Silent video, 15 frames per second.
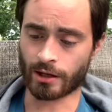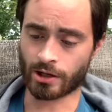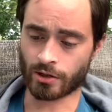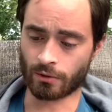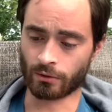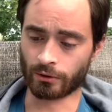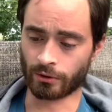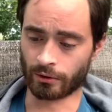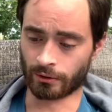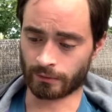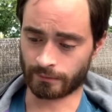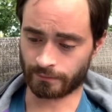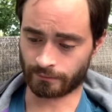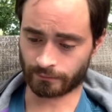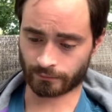shoulder.
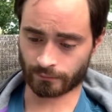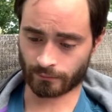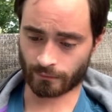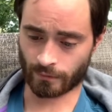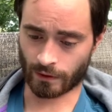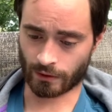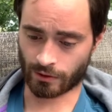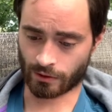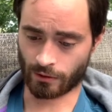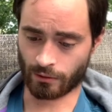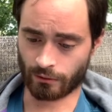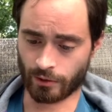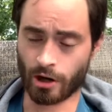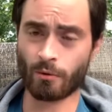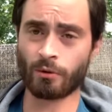So
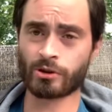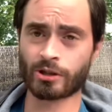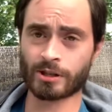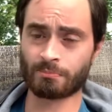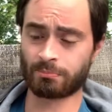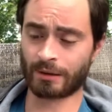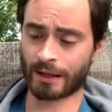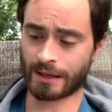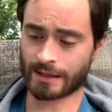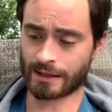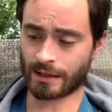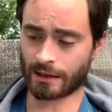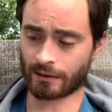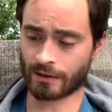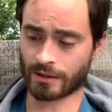here we're just
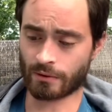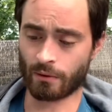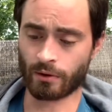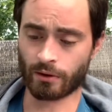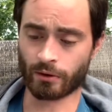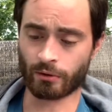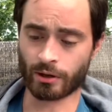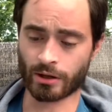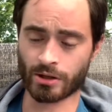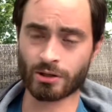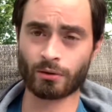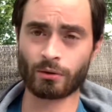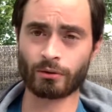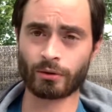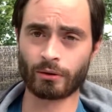placing the sword on the right
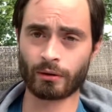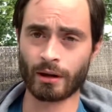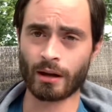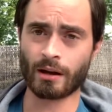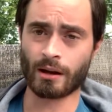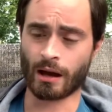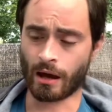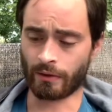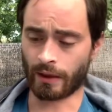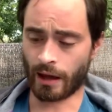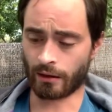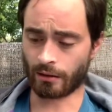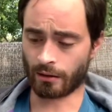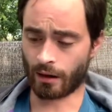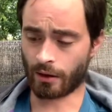shoulder, and that
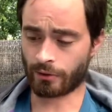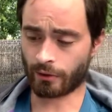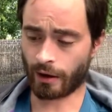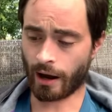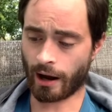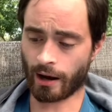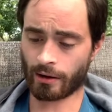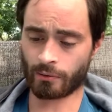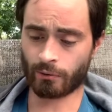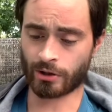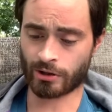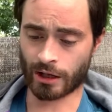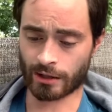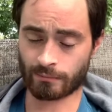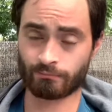other hand,
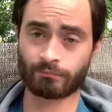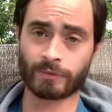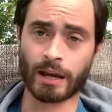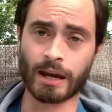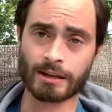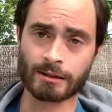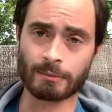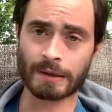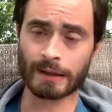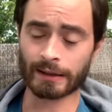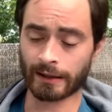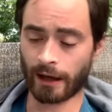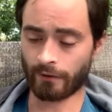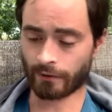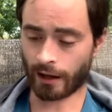which I take to mean the
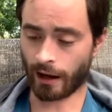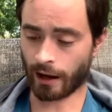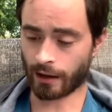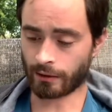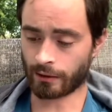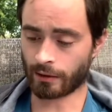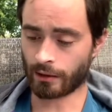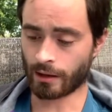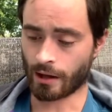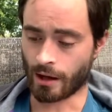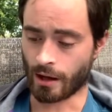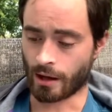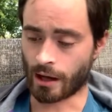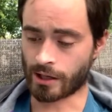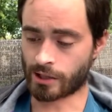left hand,
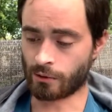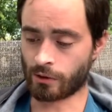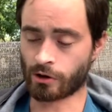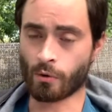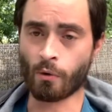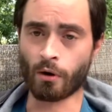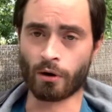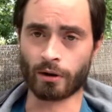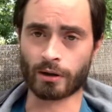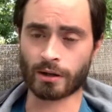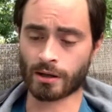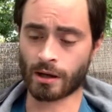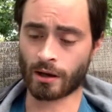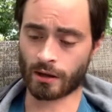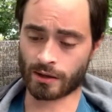is doing the work.
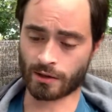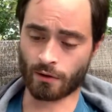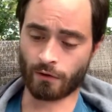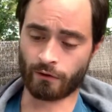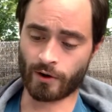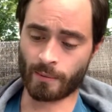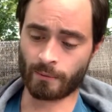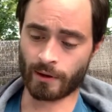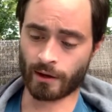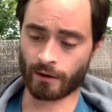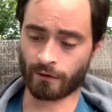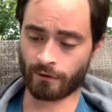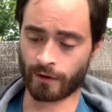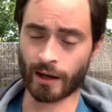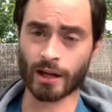So from the
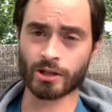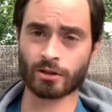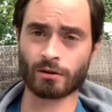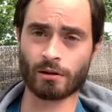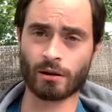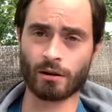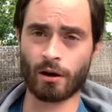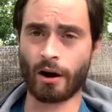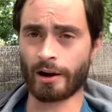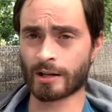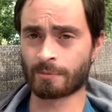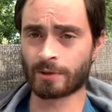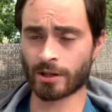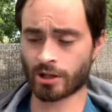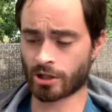finestra ox
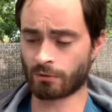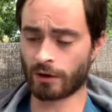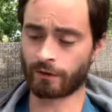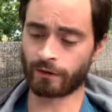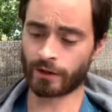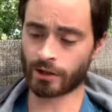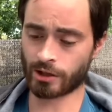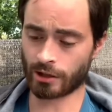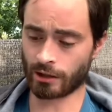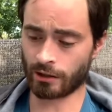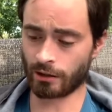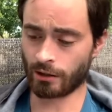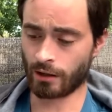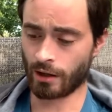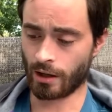position we finish
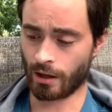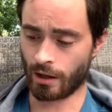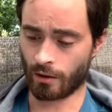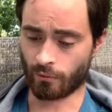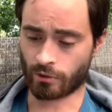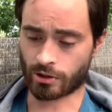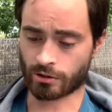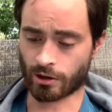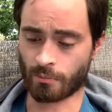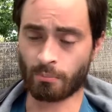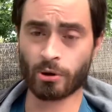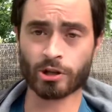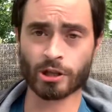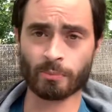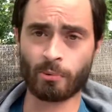in, we're just going to
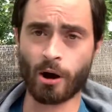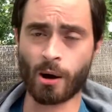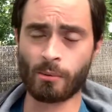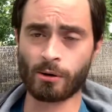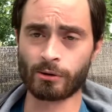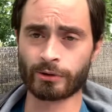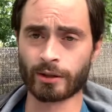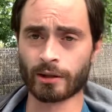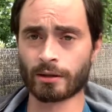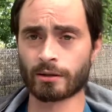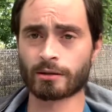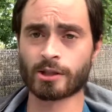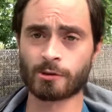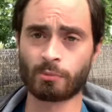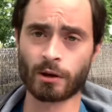push the pommel to
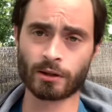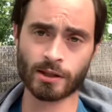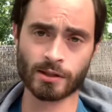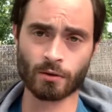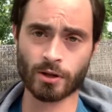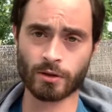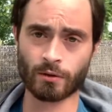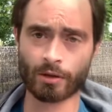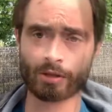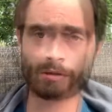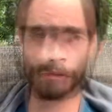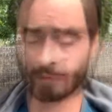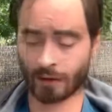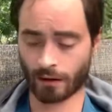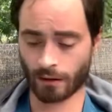spring the sword to our shoulder.